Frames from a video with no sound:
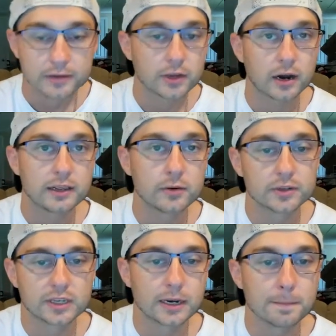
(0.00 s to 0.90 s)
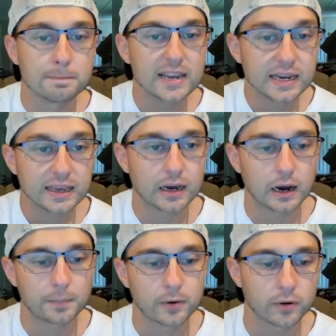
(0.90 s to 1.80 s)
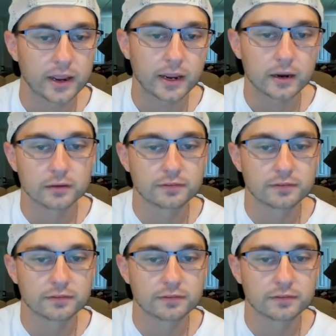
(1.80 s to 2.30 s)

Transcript: Thought he was an immediate upgrade